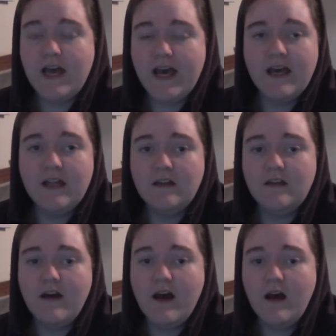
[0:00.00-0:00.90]

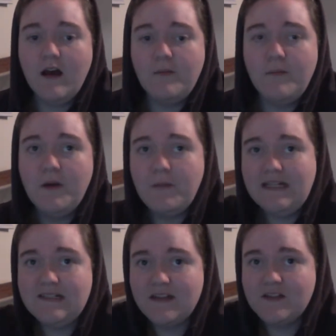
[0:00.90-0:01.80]
and
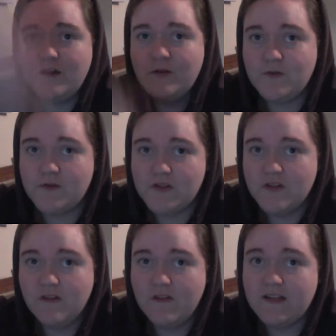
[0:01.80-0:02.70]
please excuse
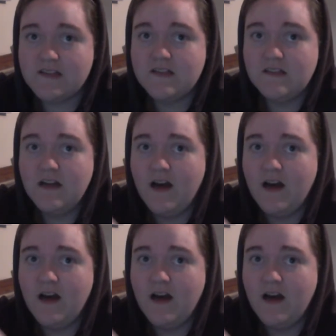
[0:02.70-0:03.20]
this.